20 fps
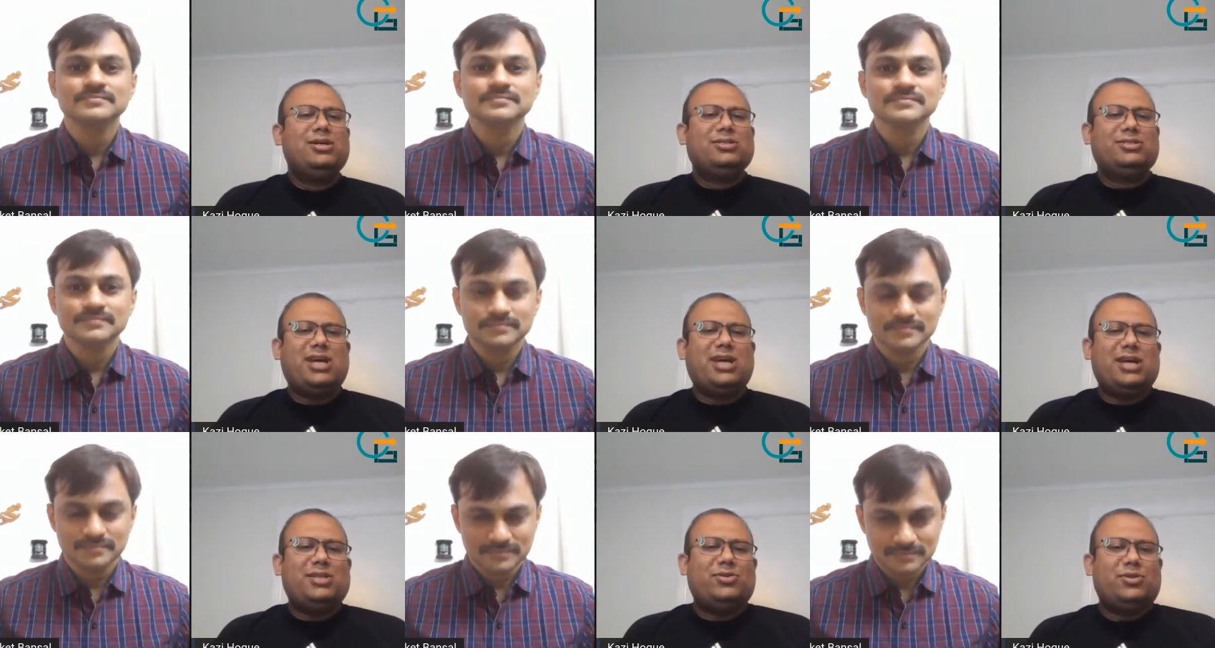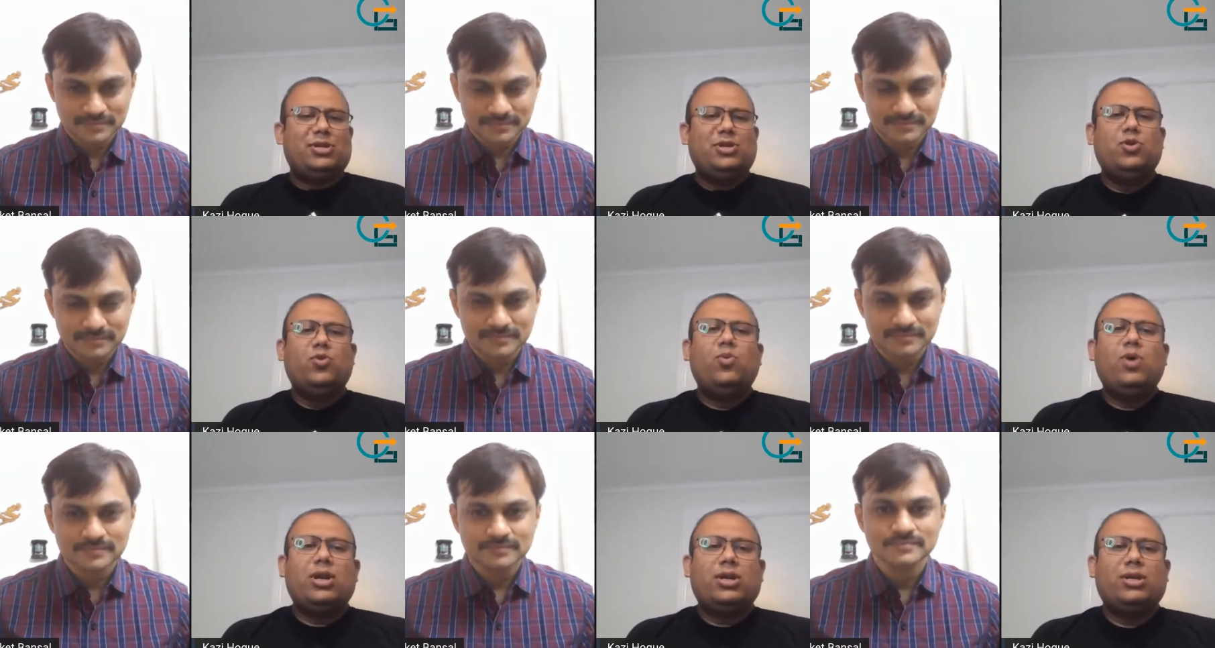Speaker 1: So I thought, you
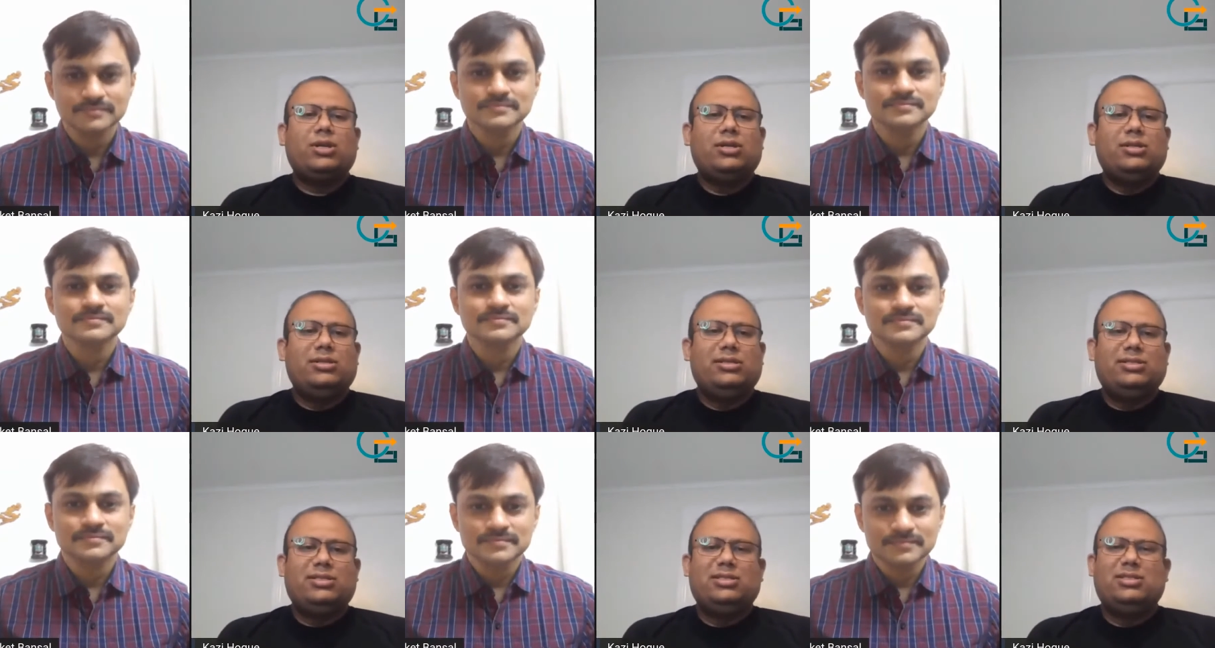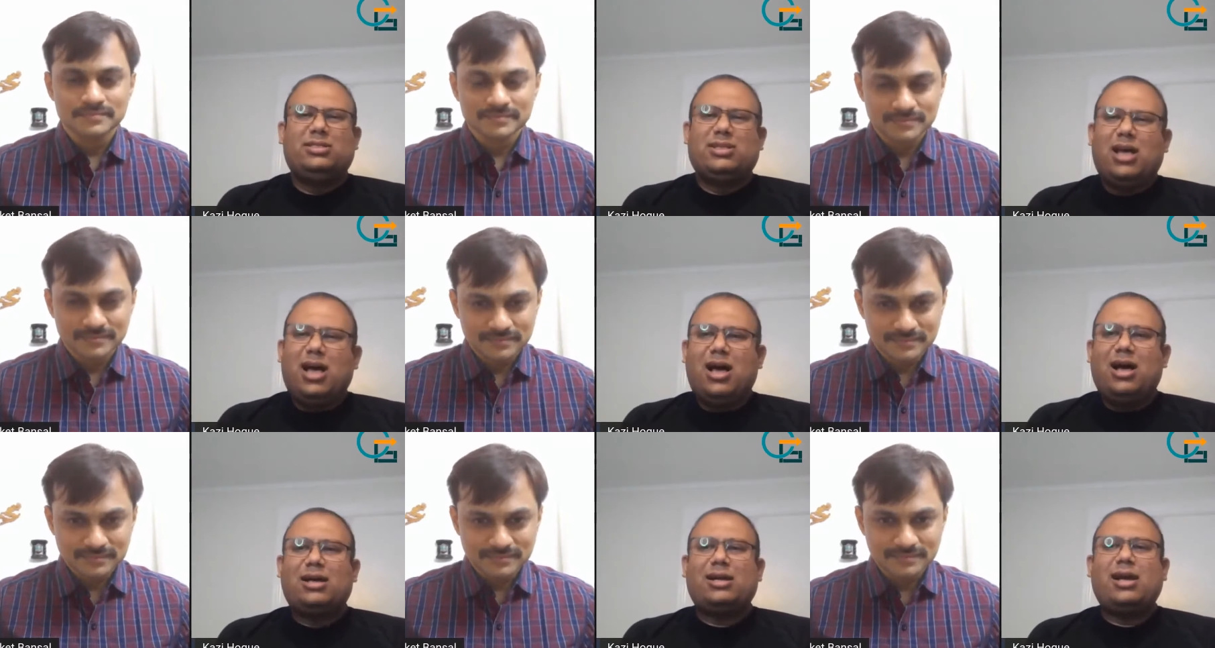know what, this is
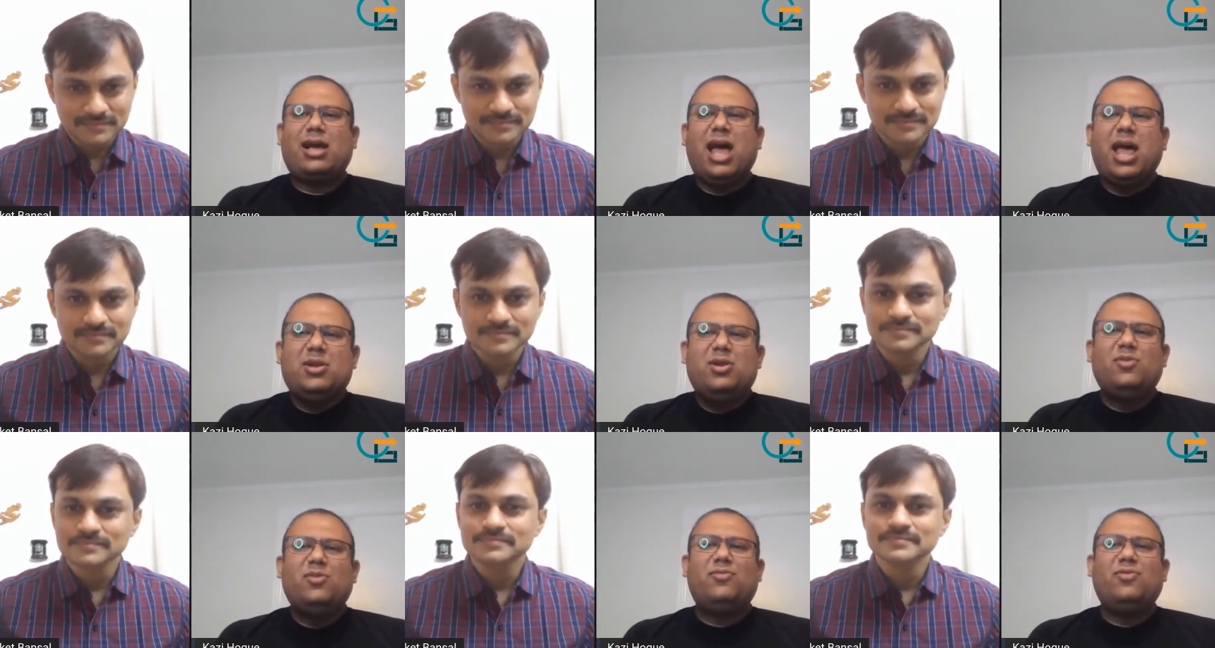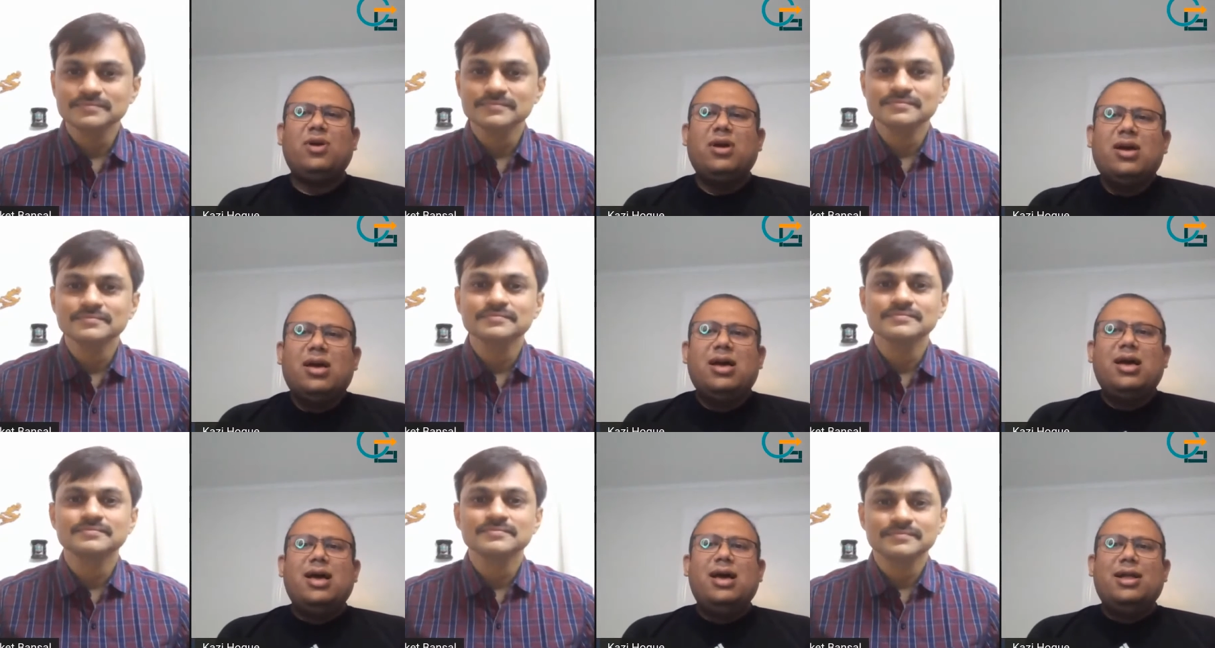a kind of
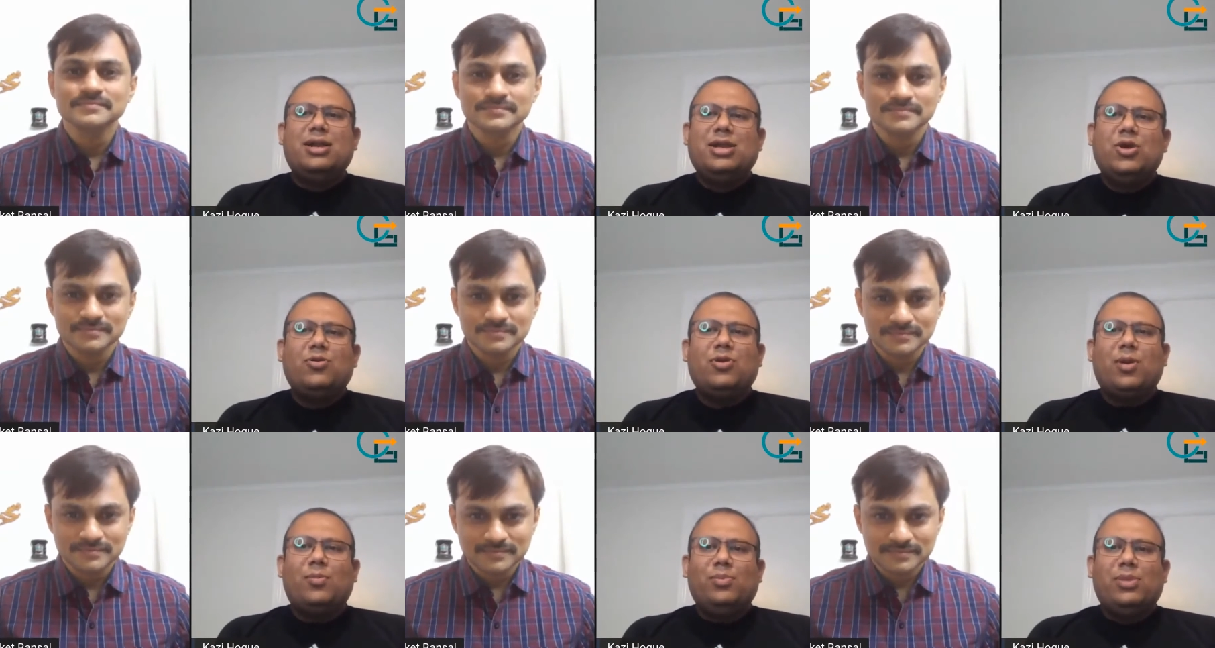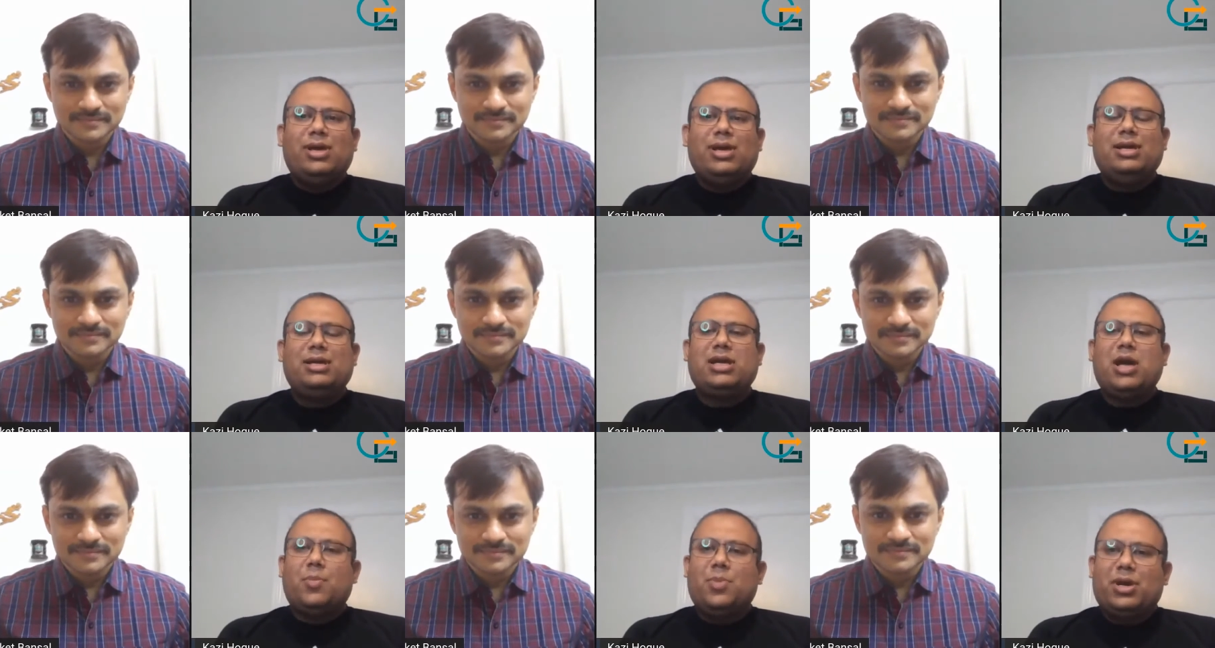new
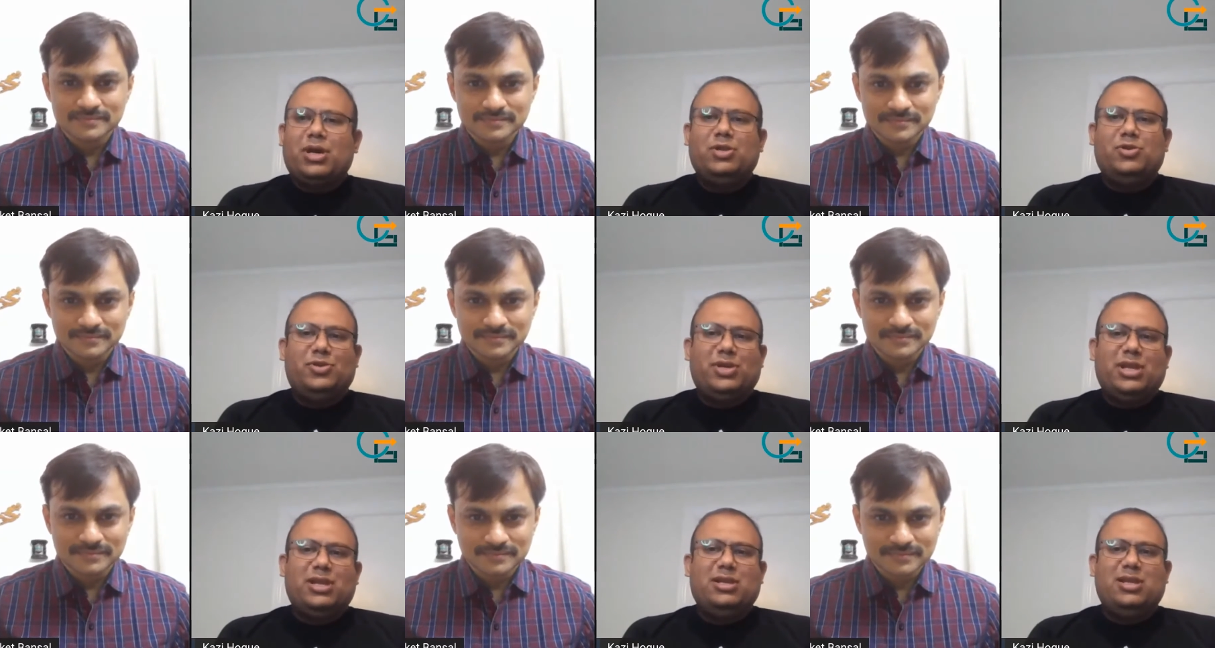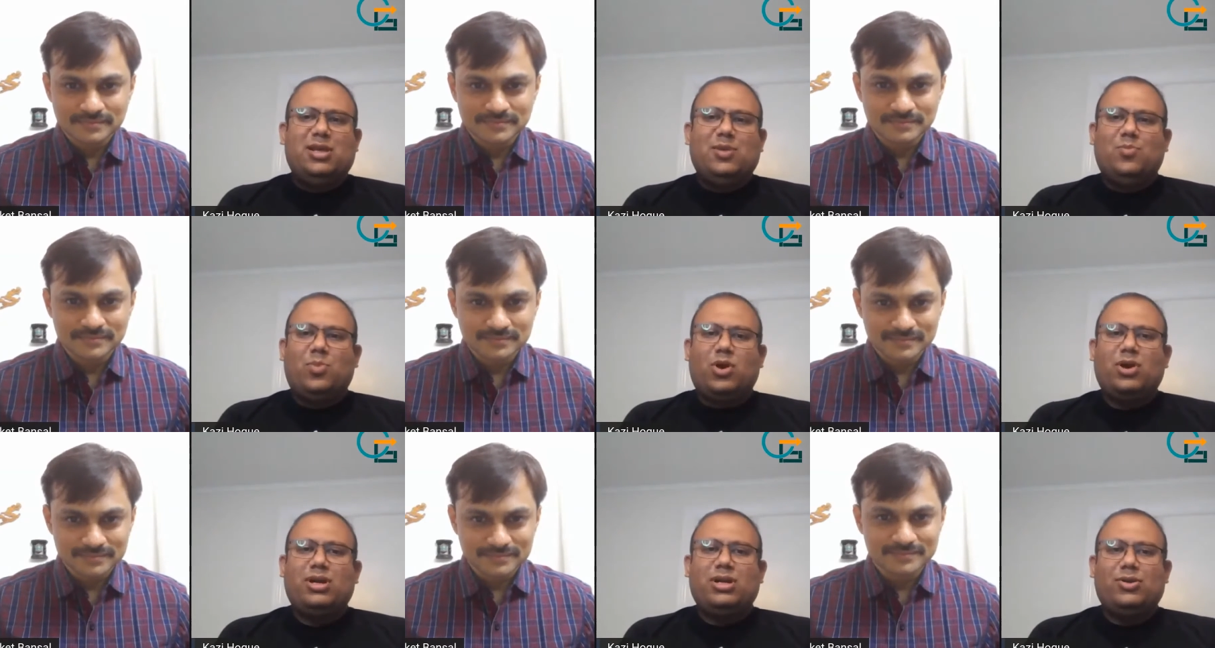rumbling coming into
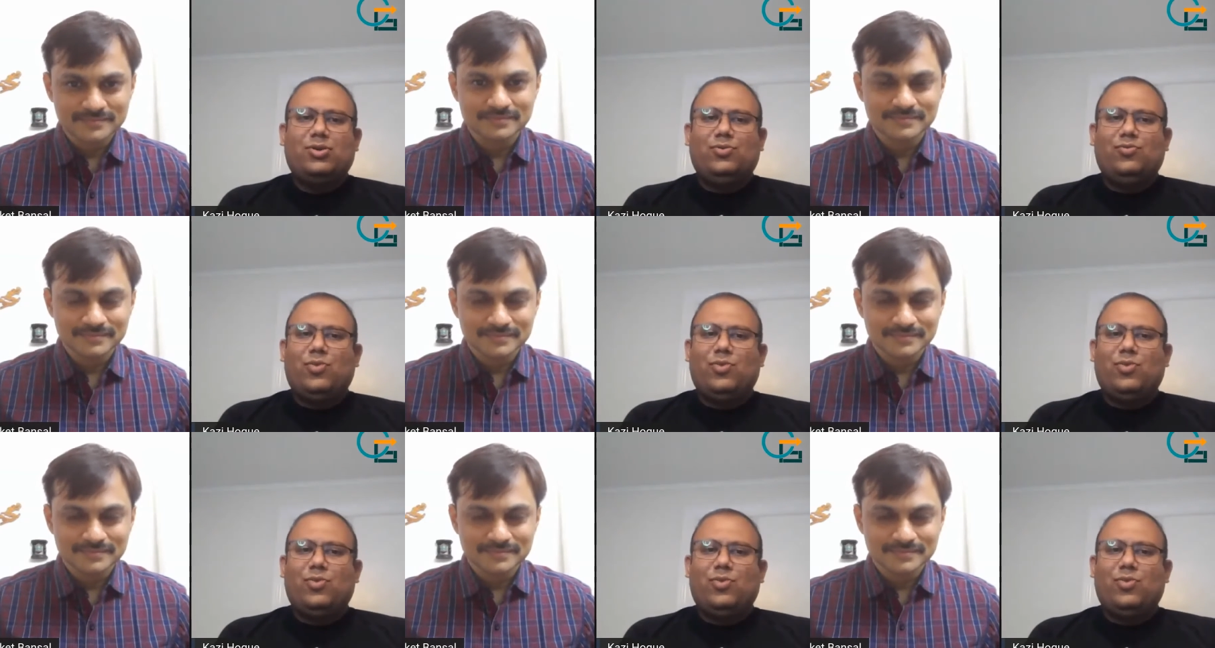Canadian market.